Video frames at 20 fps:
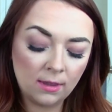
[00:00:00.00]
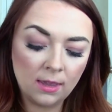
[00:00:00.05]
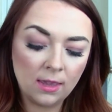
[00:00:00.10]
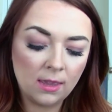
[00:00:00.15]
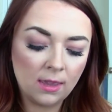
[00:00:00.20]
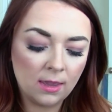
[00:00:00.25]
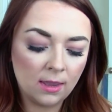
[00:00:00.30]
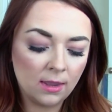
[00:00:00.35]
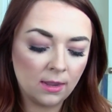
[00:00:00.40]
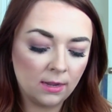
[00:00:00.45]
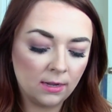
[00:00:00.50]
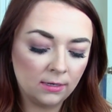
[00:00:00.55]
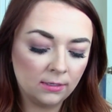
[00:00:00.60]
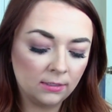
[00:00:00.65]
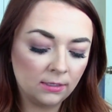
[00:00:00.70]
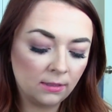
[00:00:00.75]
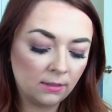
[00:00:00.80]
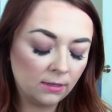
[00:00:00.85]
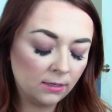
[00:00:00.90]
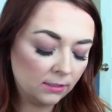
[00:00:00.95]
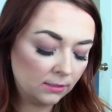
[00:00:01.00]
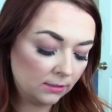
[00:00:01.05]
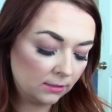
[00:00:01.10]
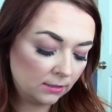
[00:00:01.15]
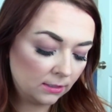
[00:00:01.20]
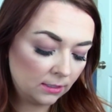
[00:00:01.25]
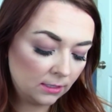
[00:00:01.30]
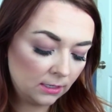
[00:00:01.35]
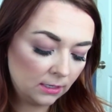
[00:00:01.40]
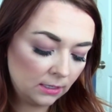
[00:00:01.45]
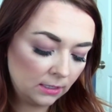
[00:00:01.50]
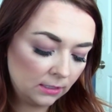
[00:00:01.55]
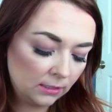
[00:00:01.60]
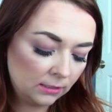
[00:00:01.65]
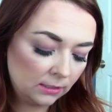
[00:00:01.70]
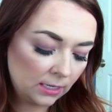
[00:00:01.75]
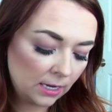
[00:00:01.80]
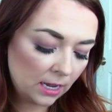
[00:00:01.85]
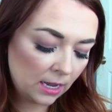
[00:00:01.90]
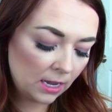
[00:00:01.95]
And this
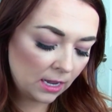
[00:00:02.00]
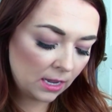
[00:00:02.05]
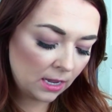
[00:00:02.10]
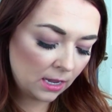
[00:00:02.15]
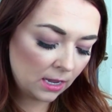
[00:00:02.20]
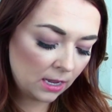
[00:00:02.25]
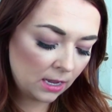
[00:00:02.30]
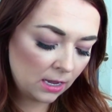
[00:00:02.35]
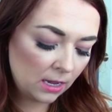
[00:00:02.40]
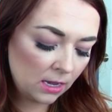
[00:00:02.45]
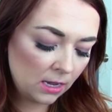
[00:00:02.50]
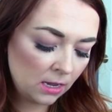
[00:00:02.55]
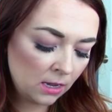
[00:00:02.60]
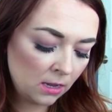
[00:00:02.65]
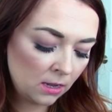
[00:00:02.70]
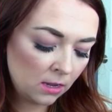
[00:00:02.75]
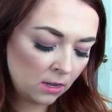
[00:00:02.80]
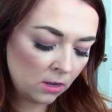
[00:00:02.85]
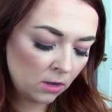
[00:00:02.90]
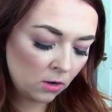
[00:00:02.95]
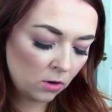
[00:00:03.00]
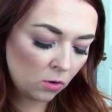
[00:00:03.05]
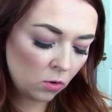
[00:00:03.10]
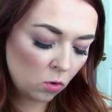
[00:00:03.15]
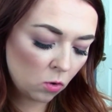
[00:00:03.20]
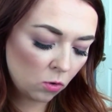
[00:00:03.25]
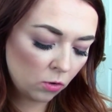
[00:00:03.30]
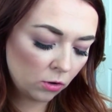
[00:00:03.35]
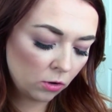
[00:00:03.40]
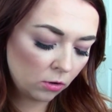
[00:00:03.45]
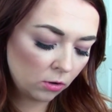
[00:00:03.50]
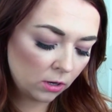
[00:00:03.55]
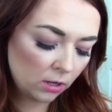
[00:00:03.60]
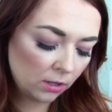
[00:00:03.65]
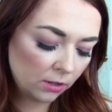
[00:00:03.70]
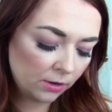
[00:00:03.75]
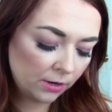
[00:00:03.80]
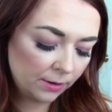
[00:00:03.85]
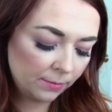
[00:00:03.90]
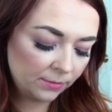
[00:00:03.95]
is a coral
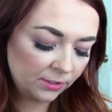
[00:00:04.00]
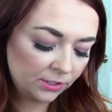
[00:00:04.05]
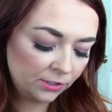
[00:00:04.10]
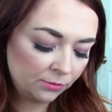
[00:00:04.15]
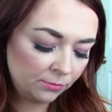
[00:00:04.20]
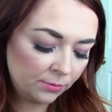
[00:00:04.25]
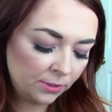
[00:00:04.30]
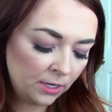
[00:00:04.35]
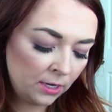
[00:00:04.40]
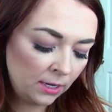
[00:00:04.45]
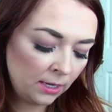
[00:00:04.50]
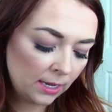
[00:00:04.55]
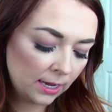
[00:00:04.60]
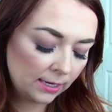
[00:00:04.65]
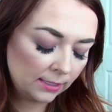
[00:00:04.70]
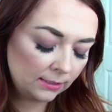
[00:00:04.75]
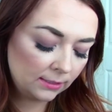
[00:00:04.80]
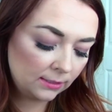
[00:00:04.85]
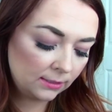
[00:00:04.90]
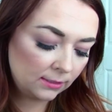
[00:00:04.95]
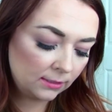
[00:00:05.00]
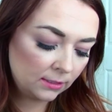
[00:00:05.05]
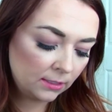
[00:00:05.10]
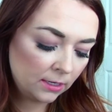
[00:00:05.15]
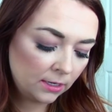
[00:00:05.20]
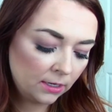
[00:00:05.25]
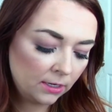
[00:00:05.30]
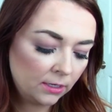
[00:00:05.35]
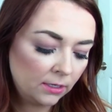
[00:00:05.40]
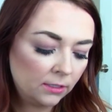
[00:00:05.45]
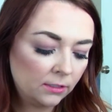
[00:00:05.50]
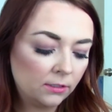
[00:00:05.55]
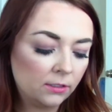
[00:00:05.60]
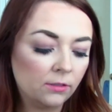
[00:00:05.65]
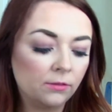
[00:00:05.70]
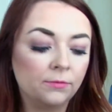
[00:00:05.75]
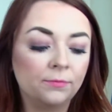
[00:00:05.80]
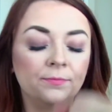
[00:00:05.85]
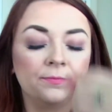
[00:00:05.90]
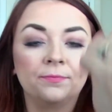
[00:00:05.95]
color, I'm assuming. Yes.
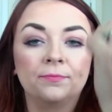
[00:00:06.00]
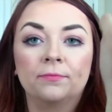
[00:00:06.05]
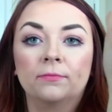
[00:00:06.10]
So